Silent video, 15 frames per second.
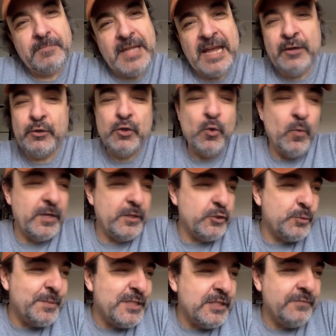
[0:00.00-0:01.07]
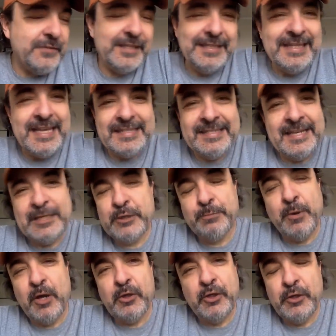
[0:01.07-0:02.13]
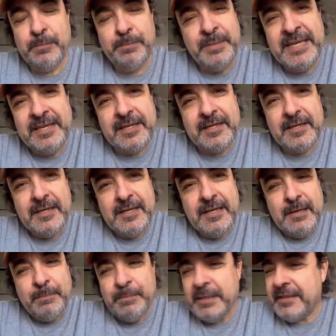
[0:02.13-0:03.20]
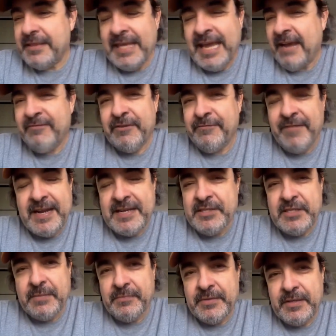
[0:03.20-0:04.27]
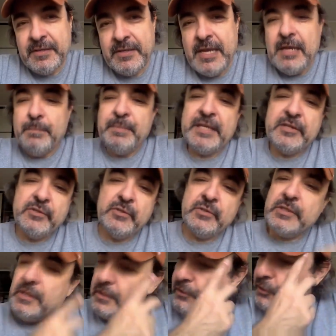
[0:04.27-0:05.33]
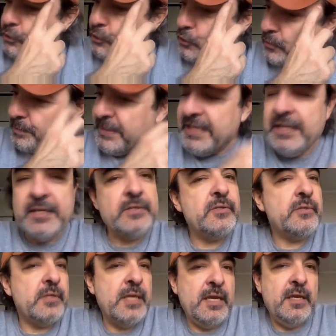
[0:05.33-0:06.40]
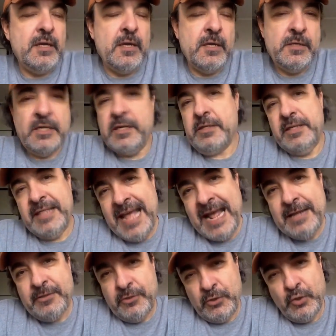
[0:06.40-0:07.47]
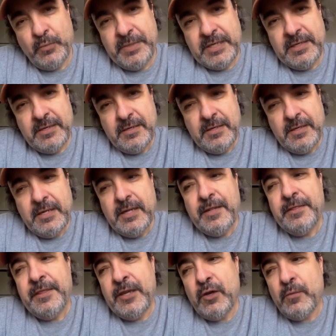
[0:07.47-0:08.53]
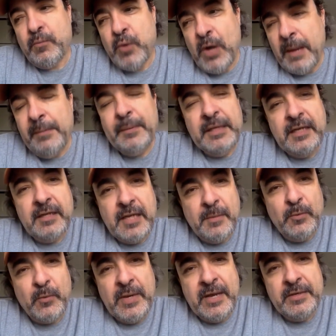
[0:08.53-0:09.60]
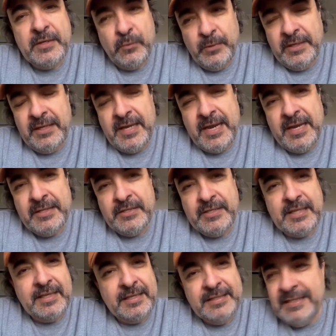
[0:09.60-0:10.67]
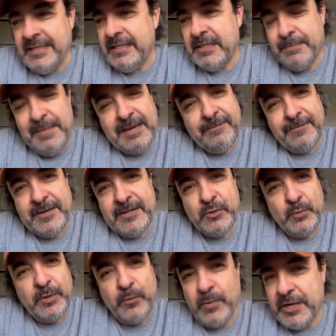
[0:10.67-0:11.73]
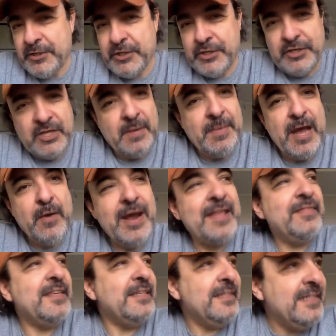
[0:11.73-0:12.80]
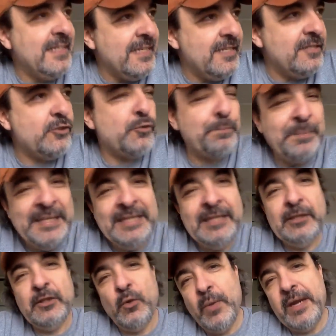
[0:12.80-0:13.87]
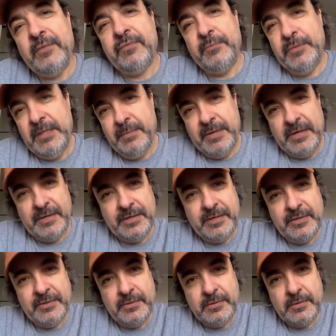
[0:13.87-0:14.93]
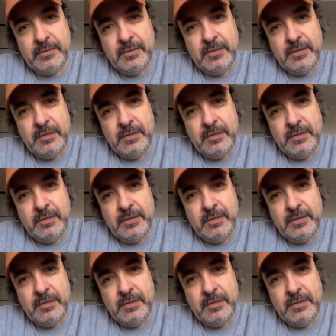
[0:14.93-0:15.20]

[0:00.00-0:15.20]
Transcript: I don't know what specifically that tennis ball could be, but they have to find something. Because you see, the Europeans, they are not that stupid. They're probably going to come around and realize that they need to make friends with Russia somehow, and they need to peel away from the Americans.